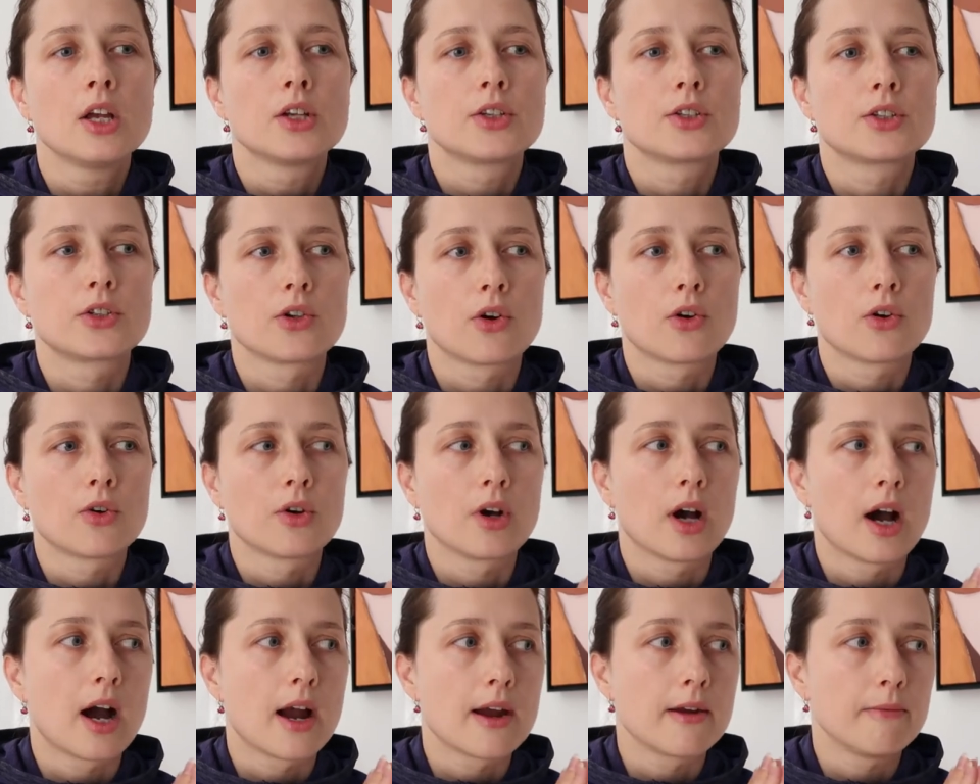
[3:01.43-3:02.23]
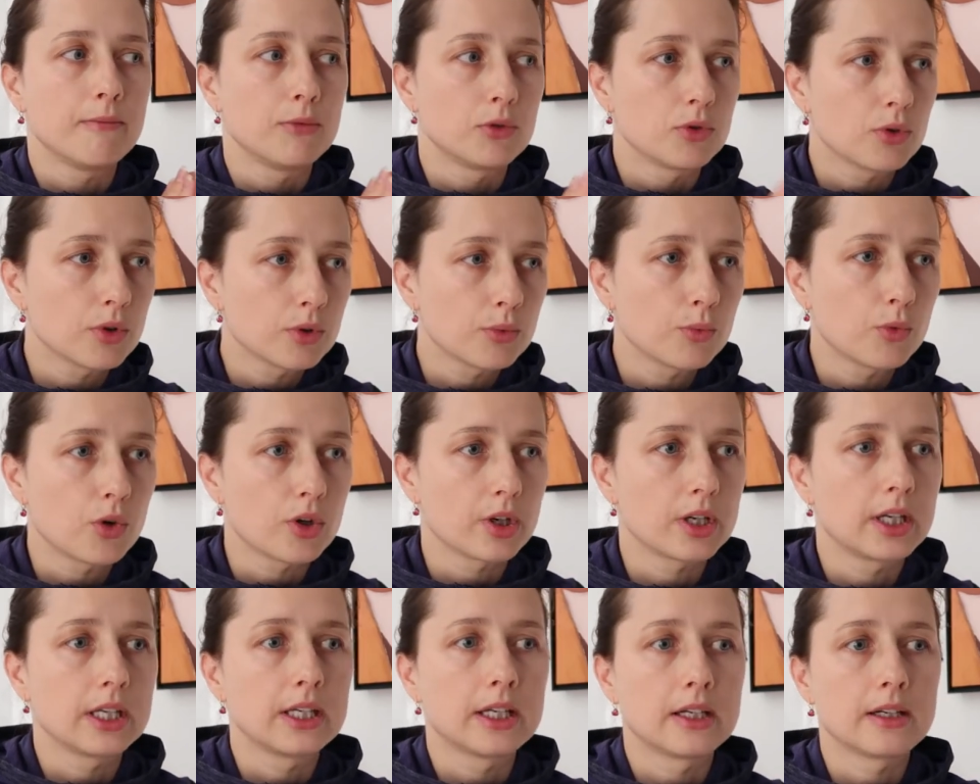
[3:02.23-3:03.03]
So I'm not
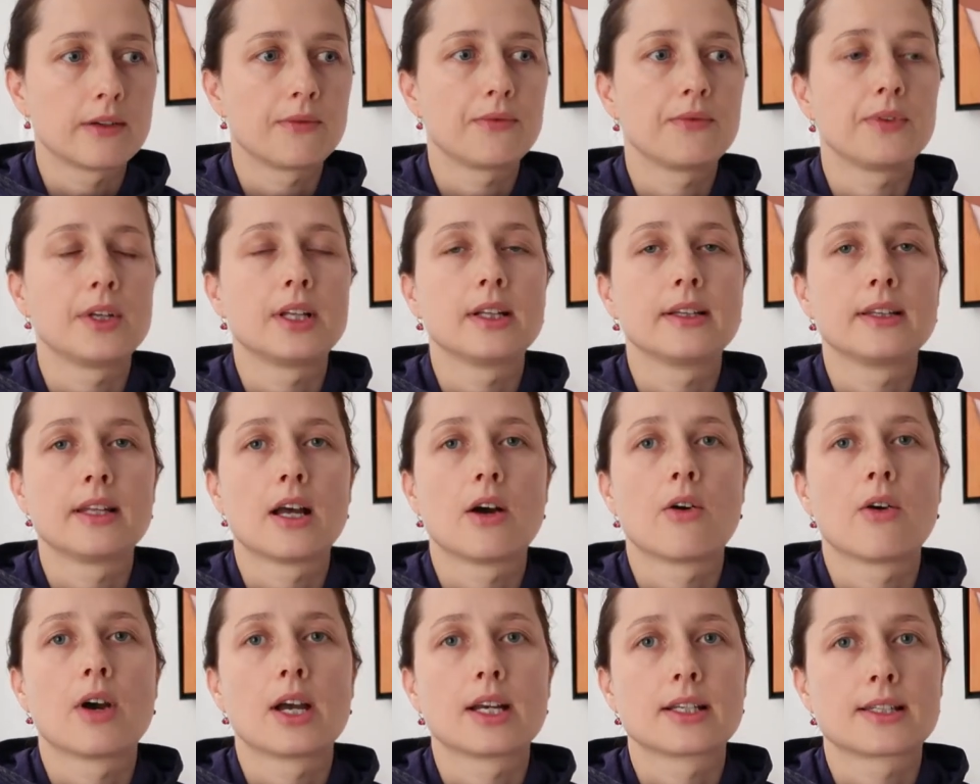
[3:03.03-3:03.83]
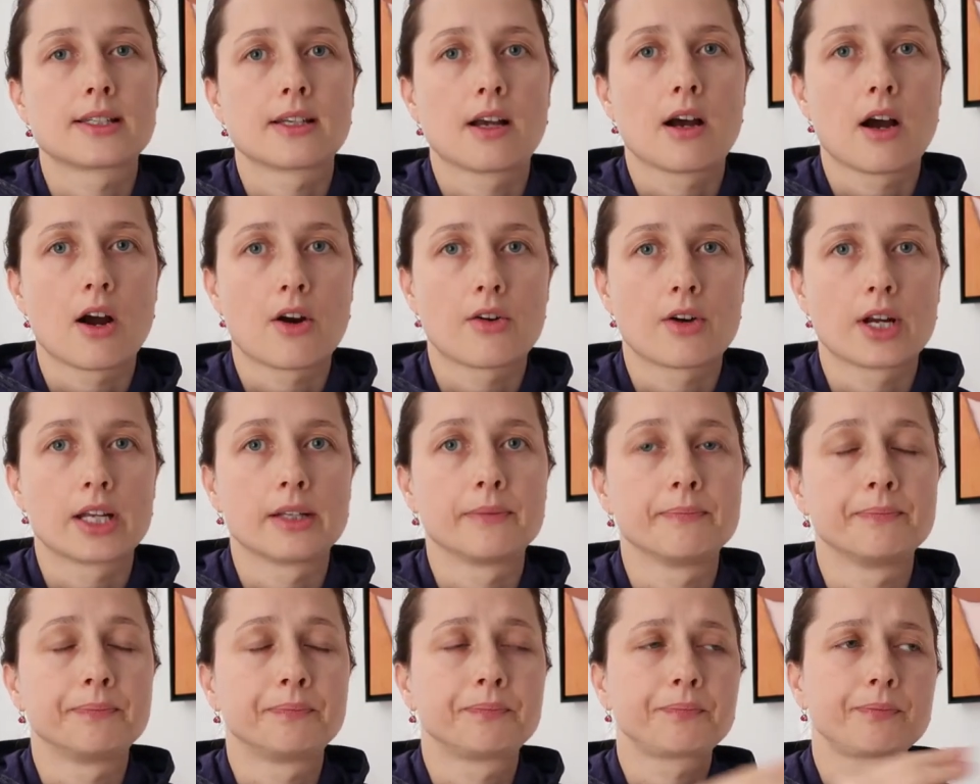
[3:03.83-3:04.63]
working in a field now as
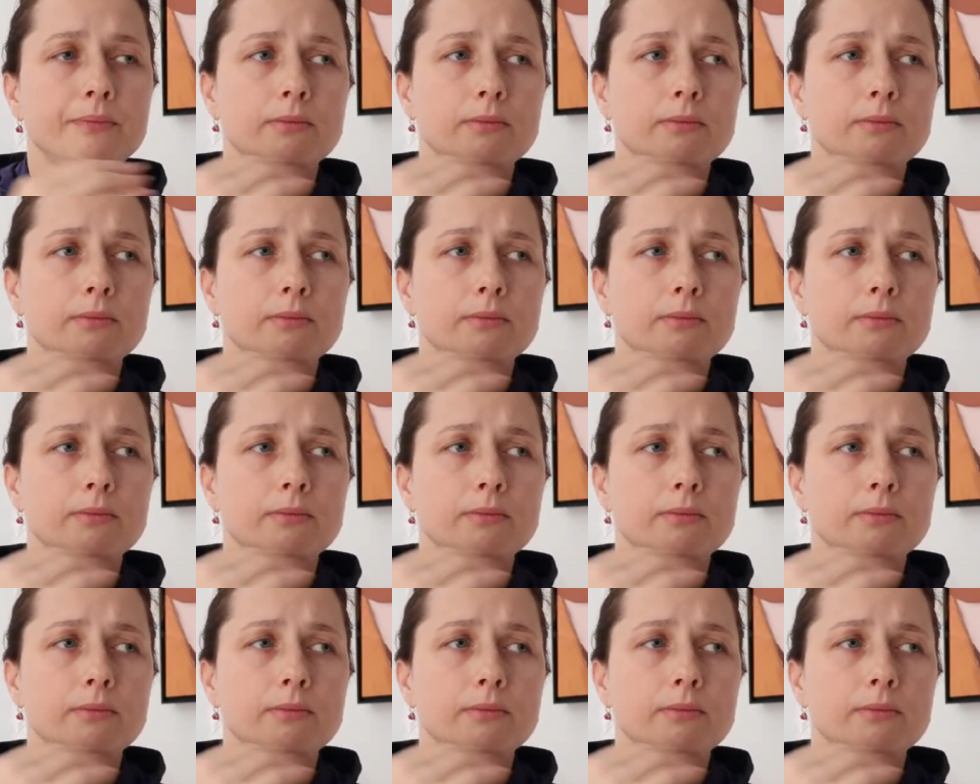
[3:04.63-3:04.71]
RN